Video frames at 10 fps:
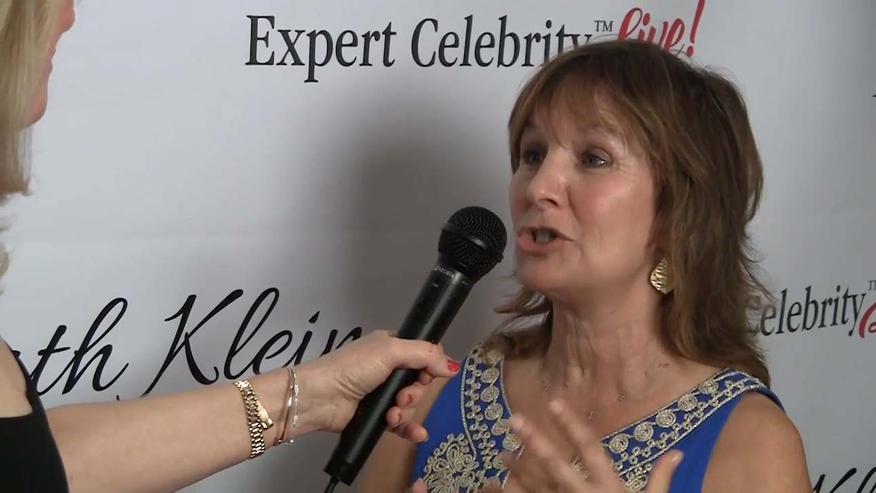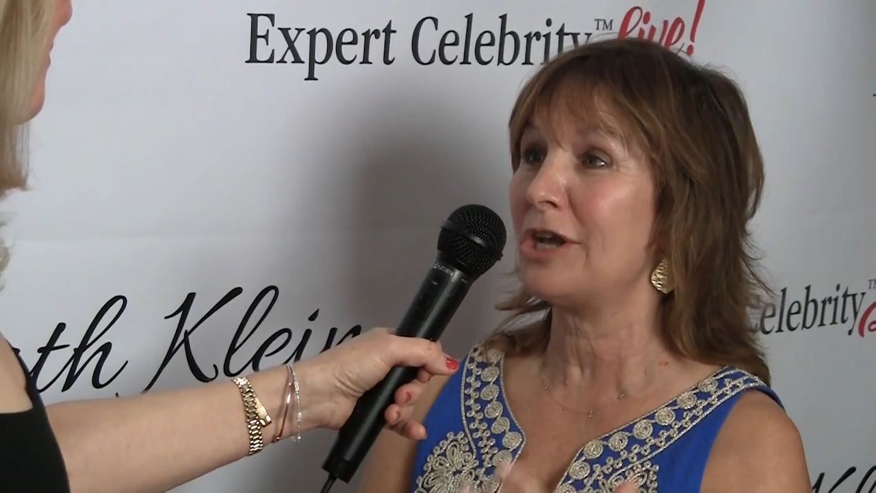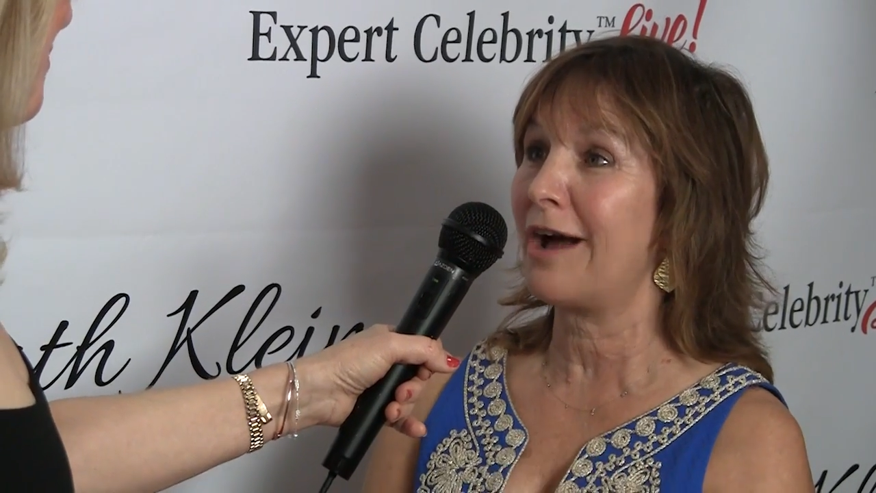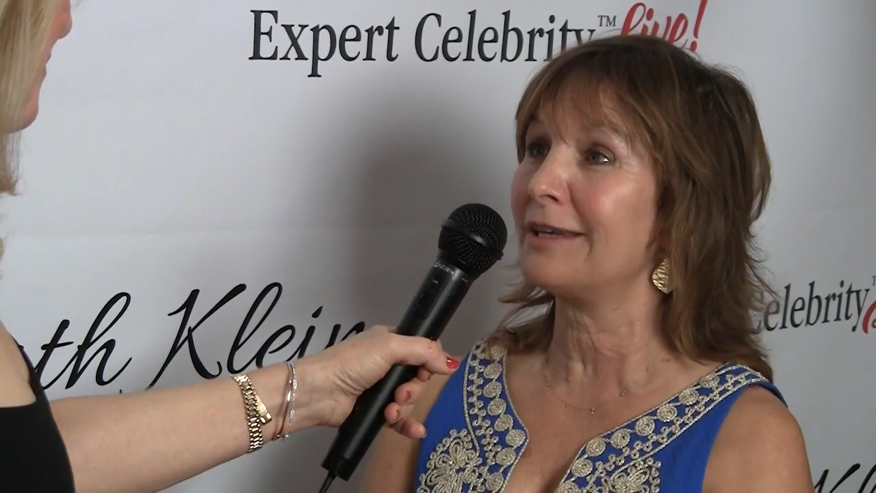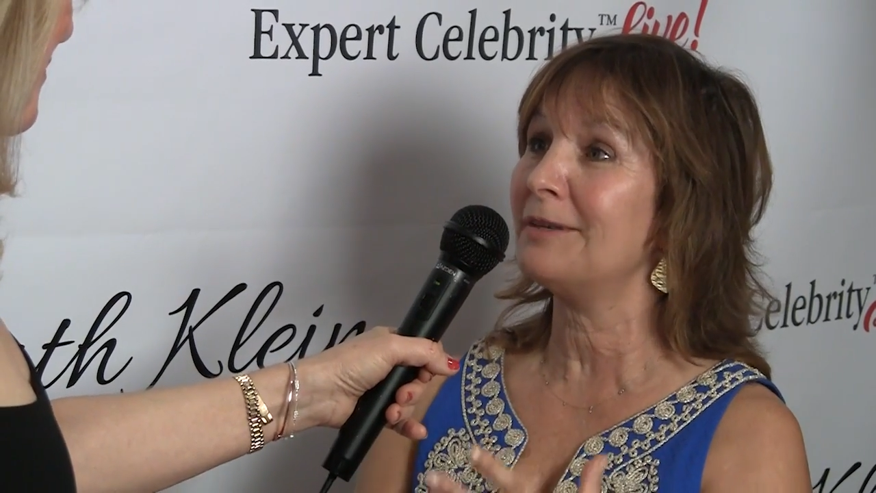
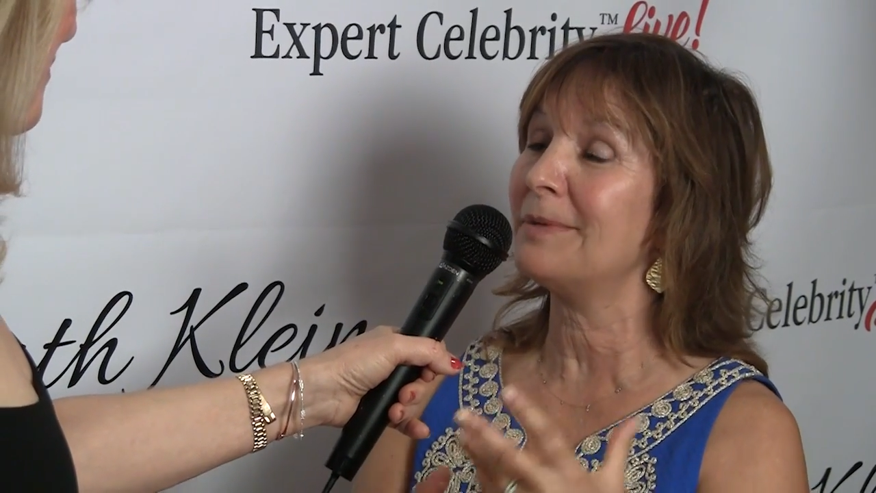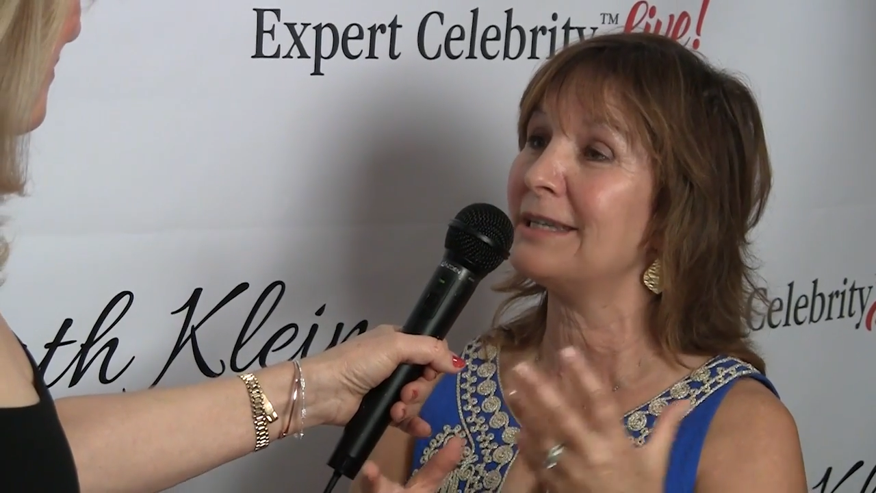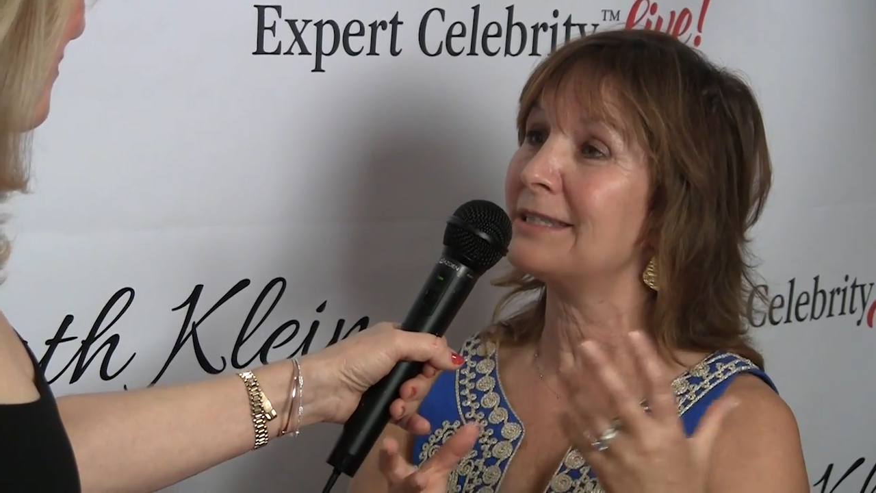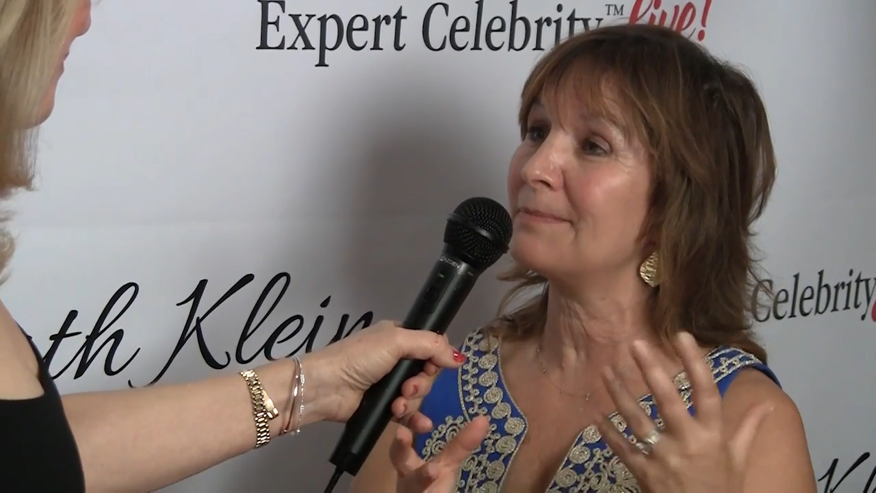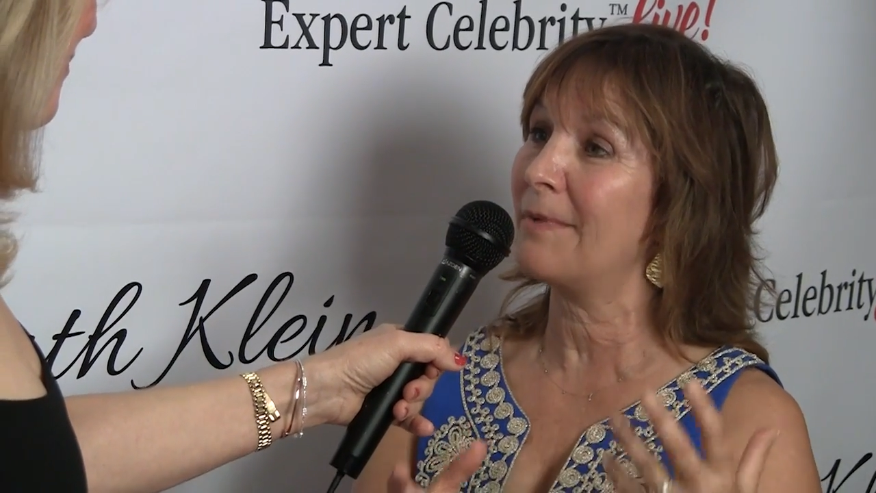documents